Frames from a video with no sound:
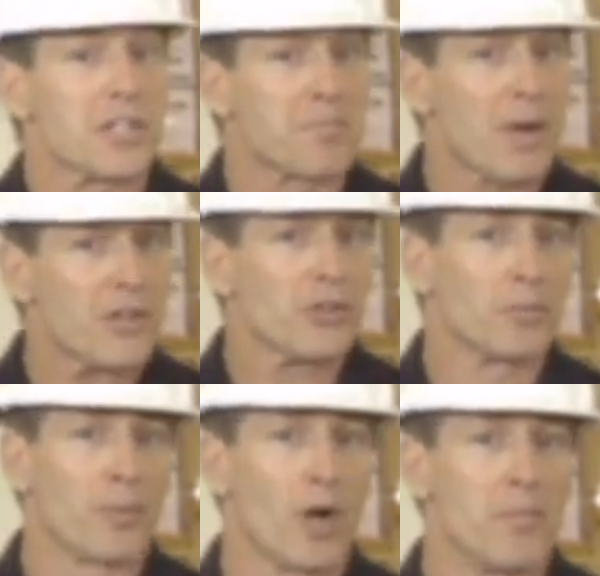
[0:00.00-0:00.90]
special
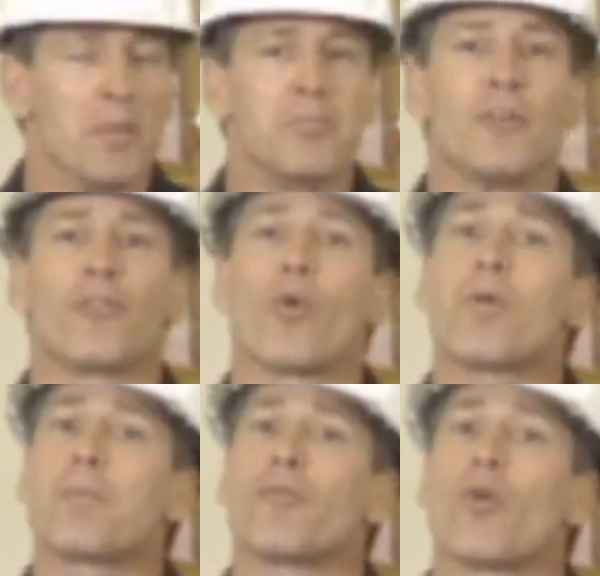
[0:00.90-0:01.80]
permit before
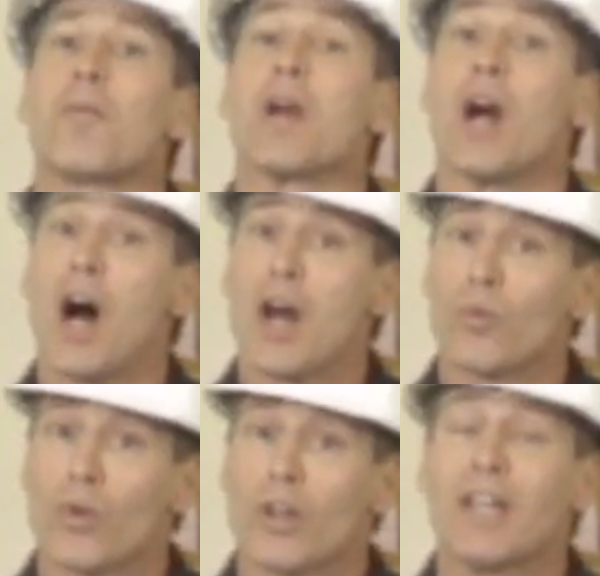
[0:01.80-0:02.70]
performing hot
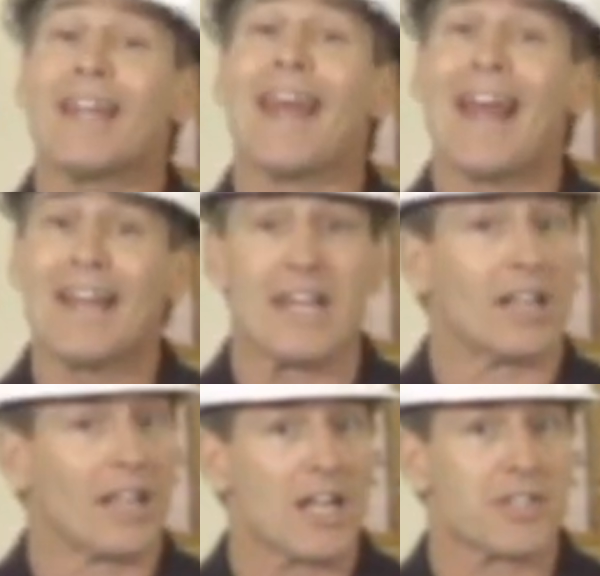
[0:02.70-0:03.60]
work in any
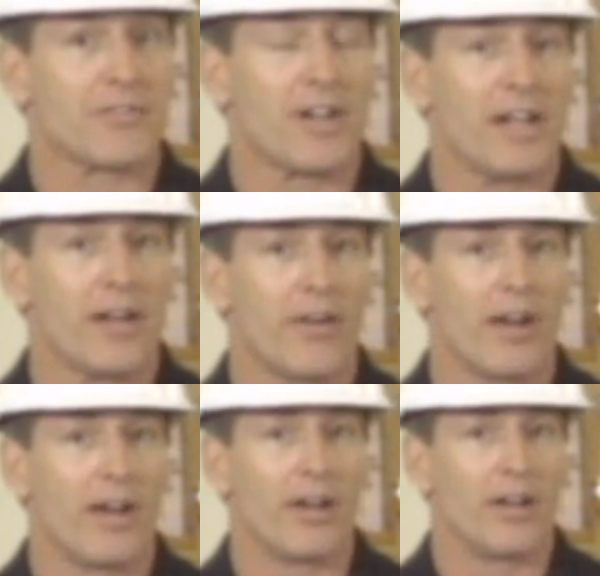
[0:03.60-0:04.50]
classified
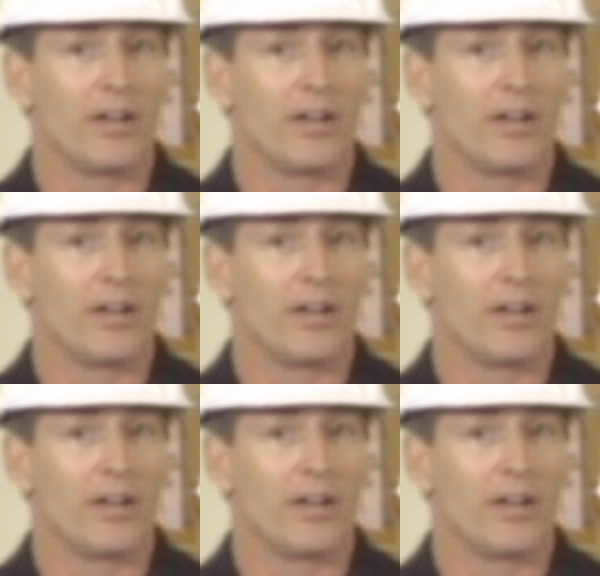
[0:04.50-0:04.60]
area.